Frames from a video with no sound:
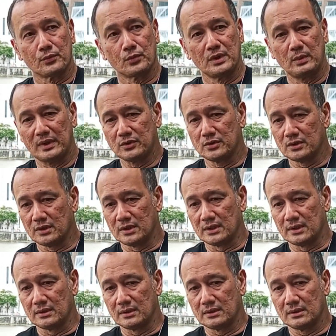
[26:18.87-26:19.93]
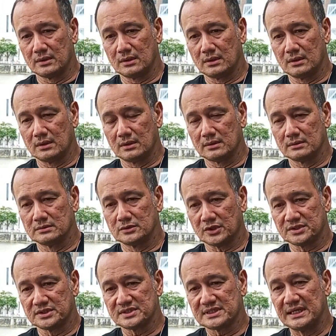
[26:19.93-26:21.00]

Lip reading: We went to the doctor's